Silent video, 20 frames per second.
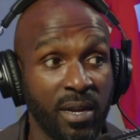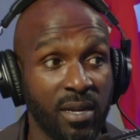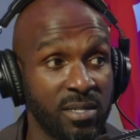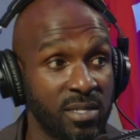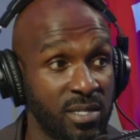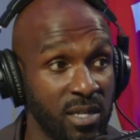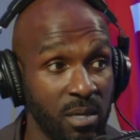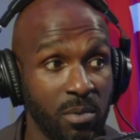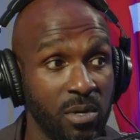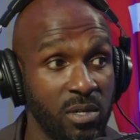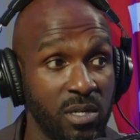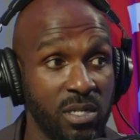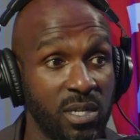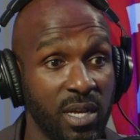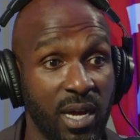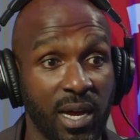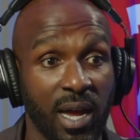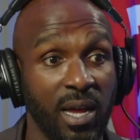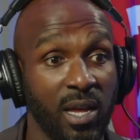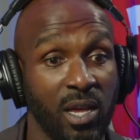Because some are
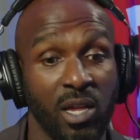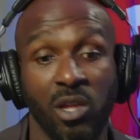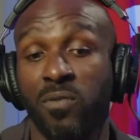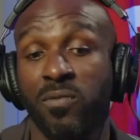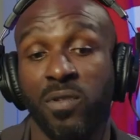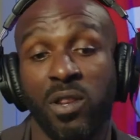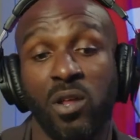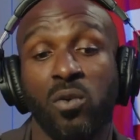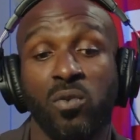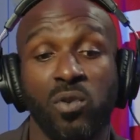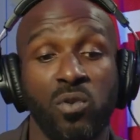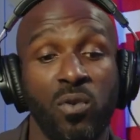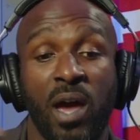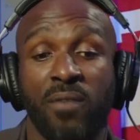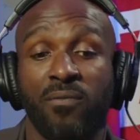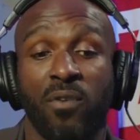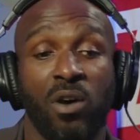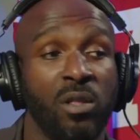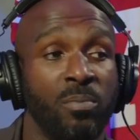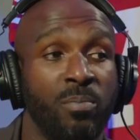just like, even though you
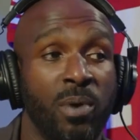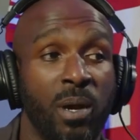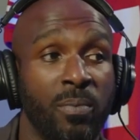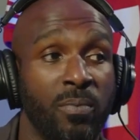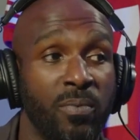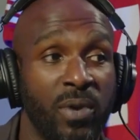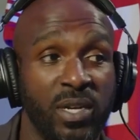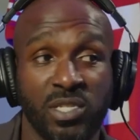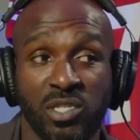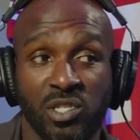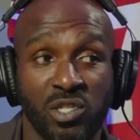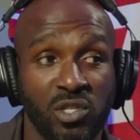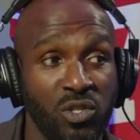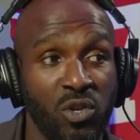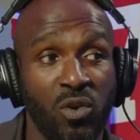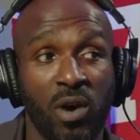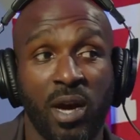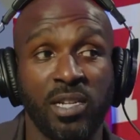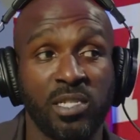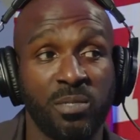have all the preparations, you
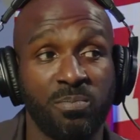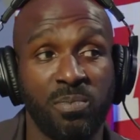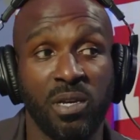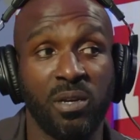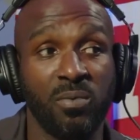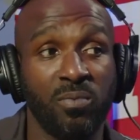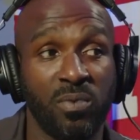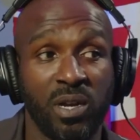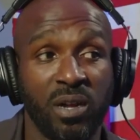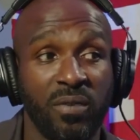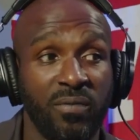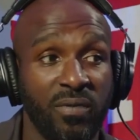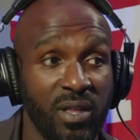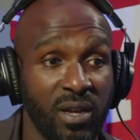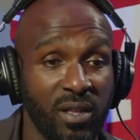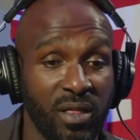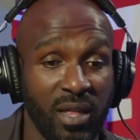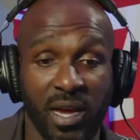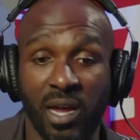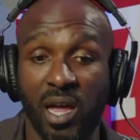know how to speak or whatever,
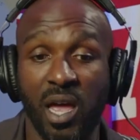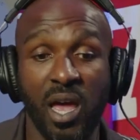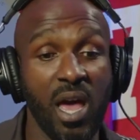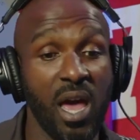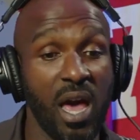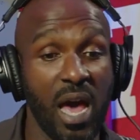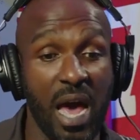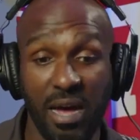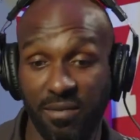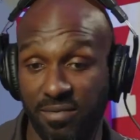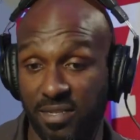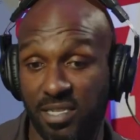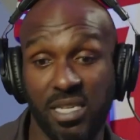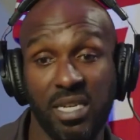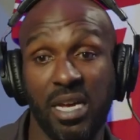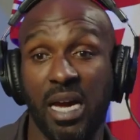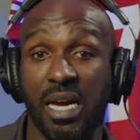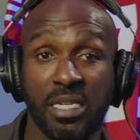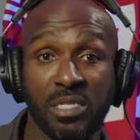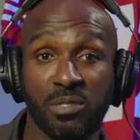they're like, I've
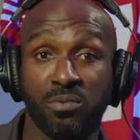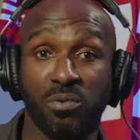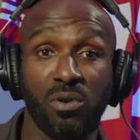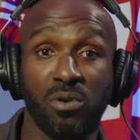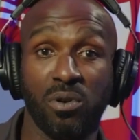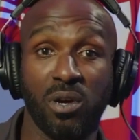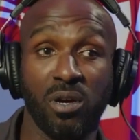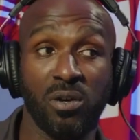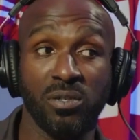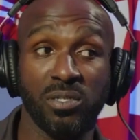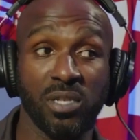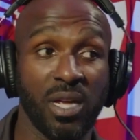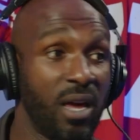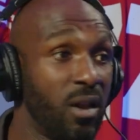seen how this road goes.